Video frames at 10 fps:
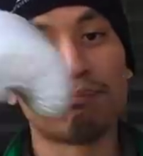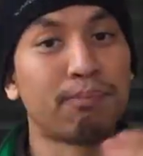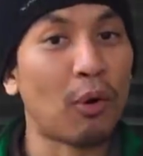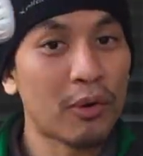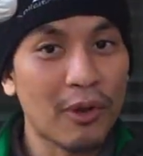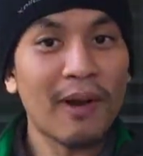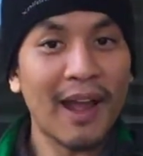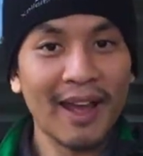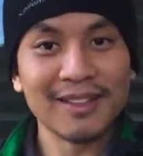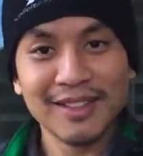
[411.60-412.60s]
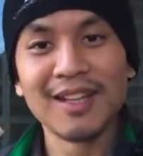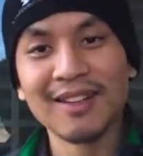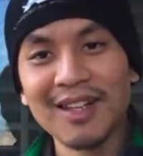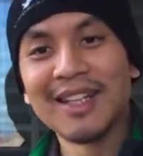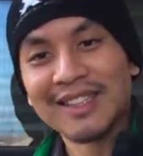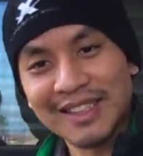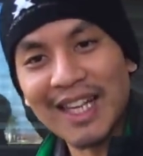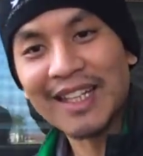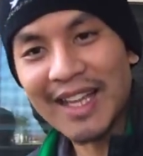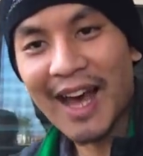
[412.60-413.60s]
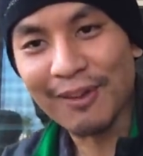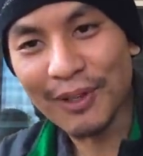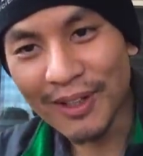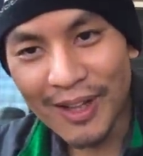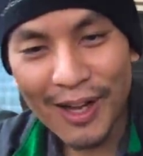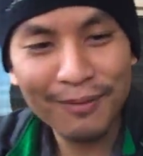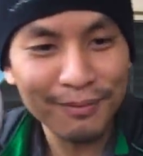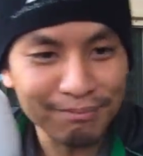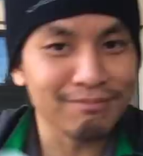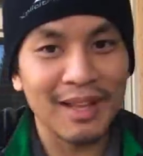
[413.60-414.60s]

pull your hands slightly out of a glove,